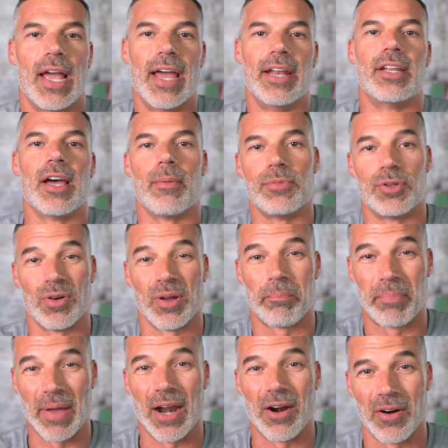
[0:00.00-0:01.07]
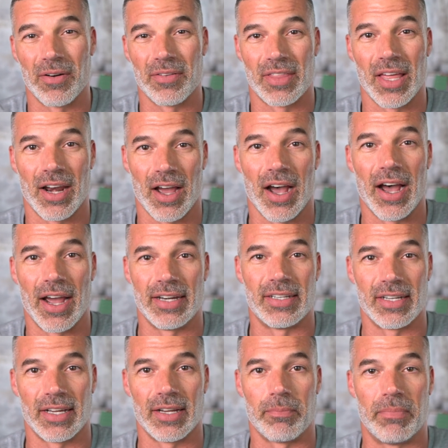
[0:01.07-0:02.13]
end up doing better than I
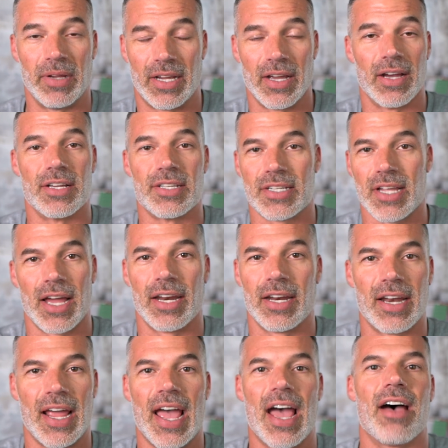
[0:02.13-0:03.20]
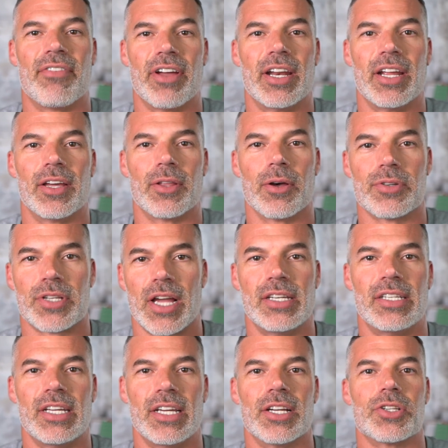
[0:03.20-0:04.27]
did because I didn't have any of those
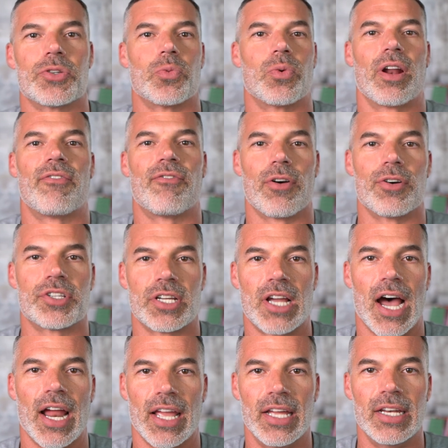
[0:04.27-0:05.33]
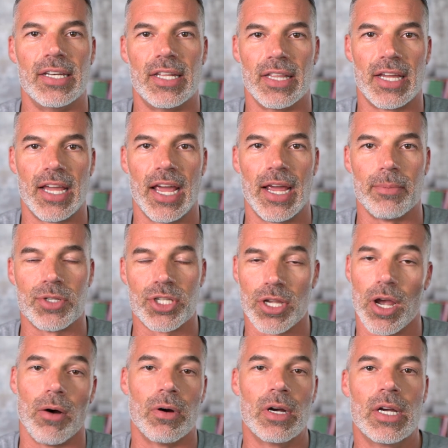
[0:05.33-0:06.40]
ideas when I first got into the game.
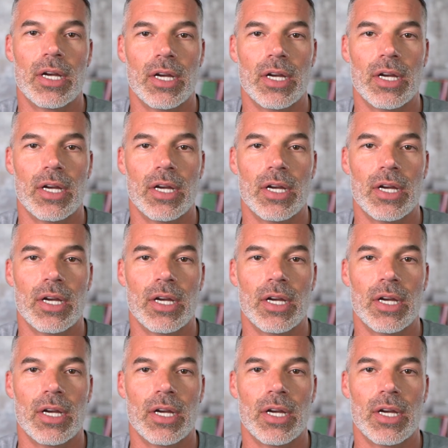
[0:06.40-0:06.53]
So